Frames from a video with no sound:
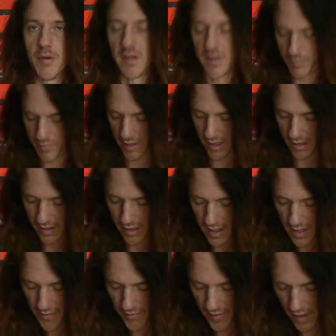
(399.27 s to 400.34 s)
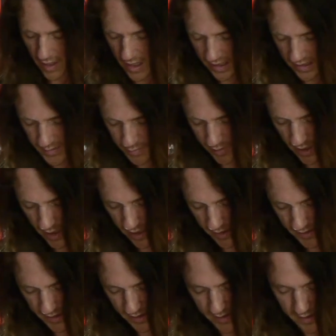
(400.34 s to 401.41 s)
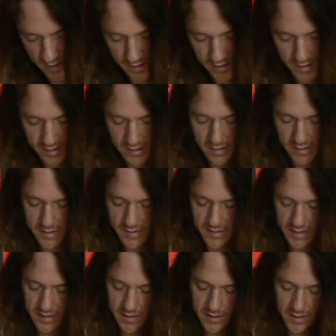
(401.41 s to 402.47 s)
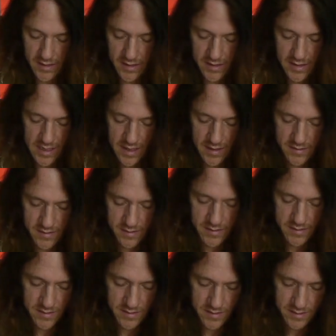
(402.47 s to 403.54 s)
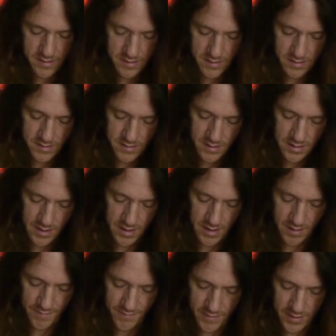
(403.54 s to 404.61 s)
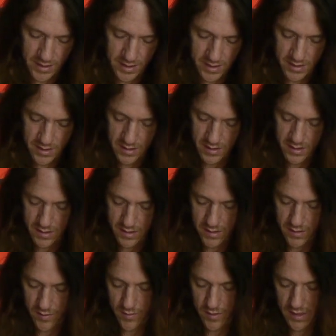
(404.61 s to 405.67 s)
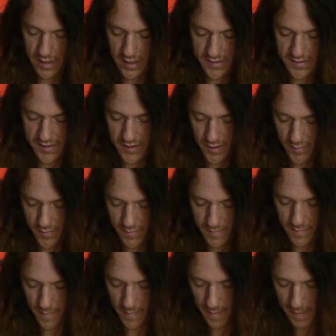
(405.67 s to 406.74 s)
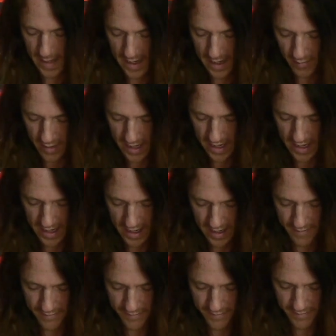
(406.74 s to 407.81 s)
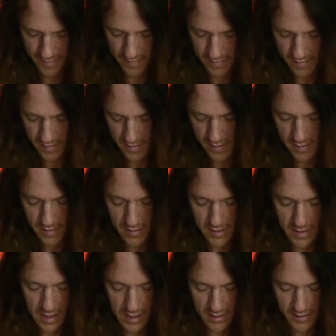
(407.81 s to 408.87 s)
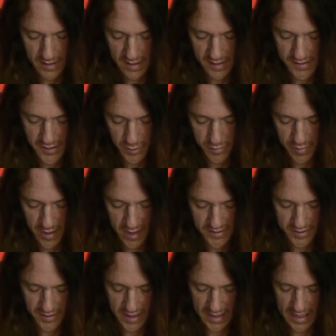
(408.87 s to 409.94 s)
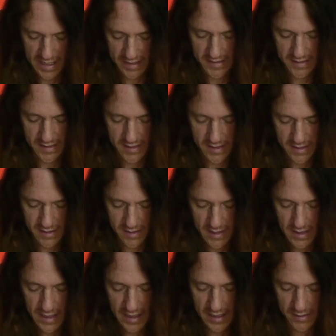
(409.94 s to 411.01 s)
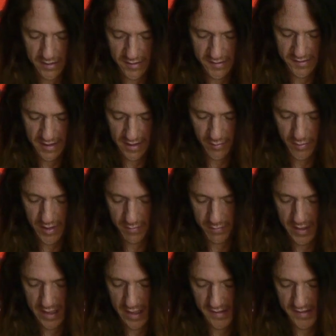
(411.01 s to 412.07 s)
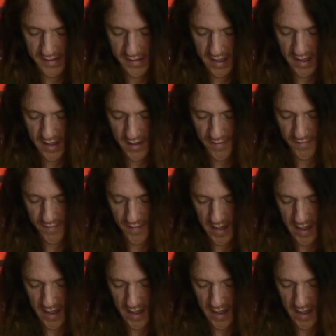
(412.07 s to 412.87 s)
pot. The next pot, let's take a look at that carefully. Okay, so now I have these 2 pots are connected, and it looks like with a piece of